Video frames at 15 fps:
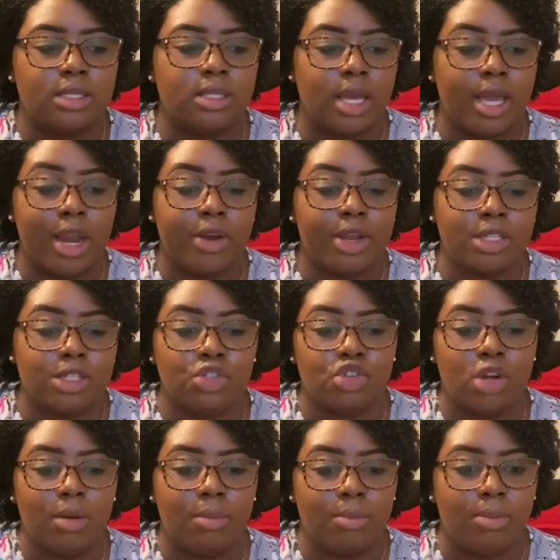area to
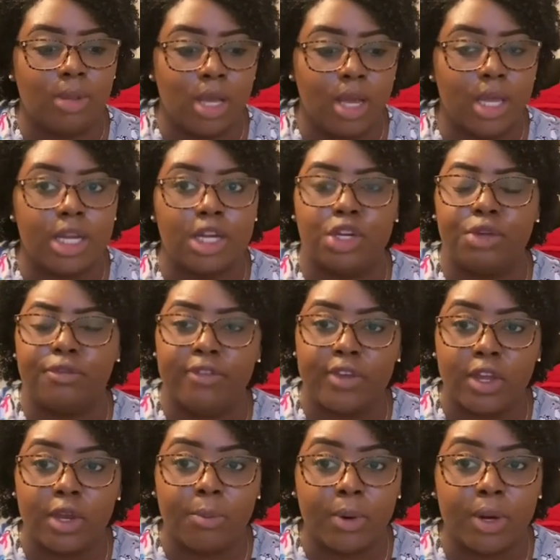draw blood and do
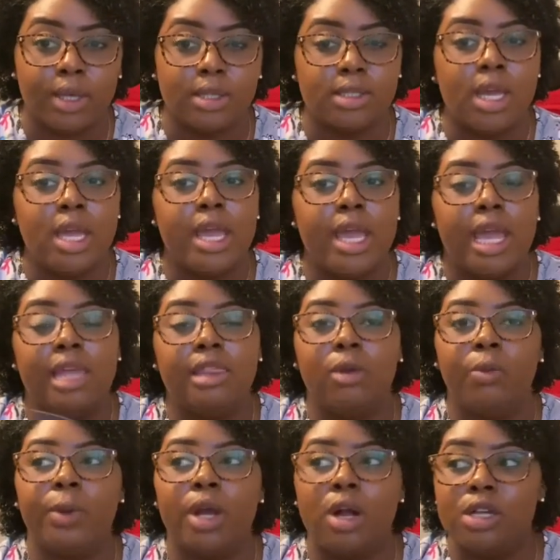finger pricks, and then
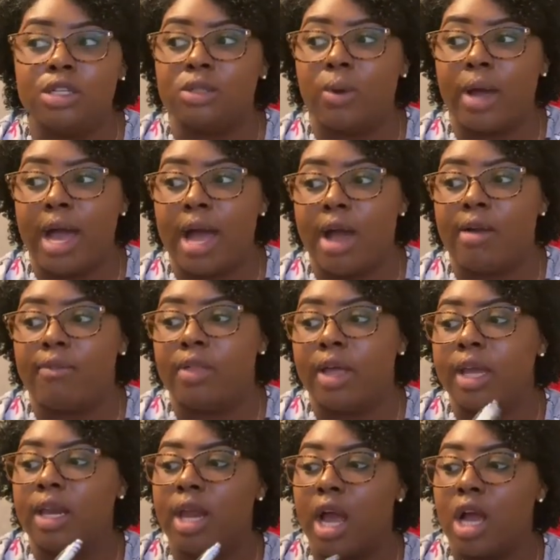we also have
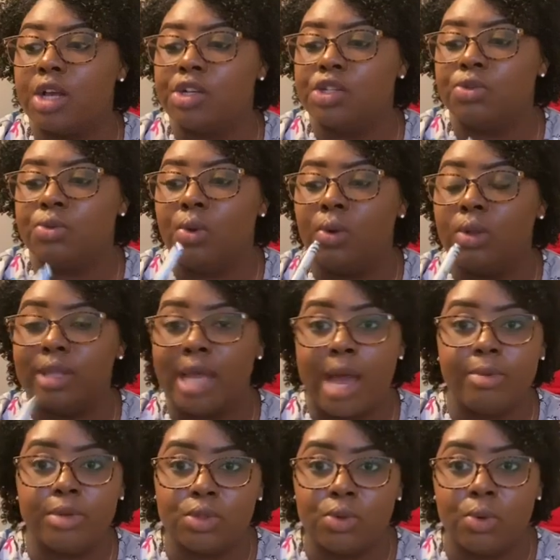like an actual
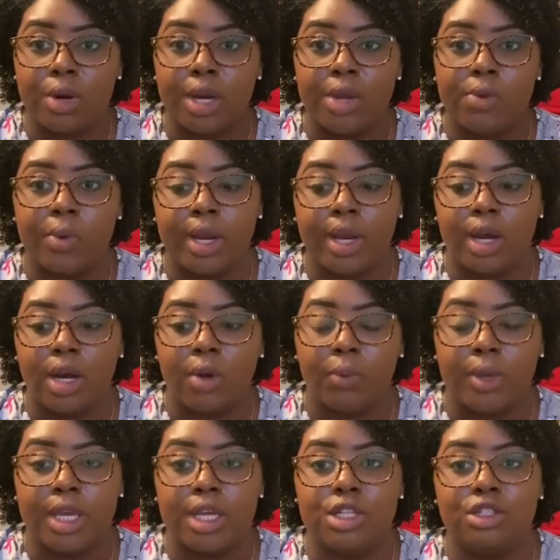laboratory where
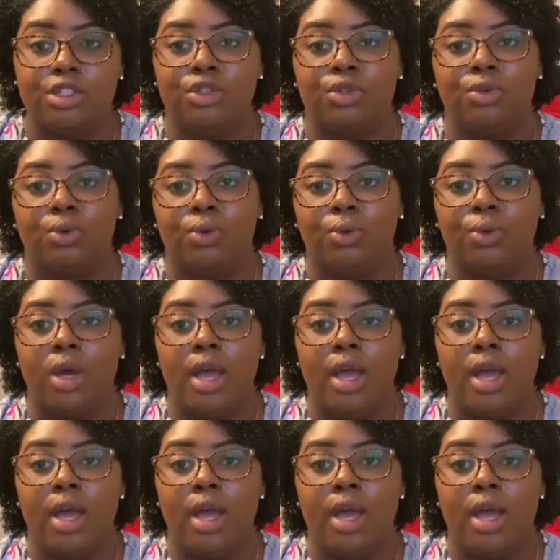we can do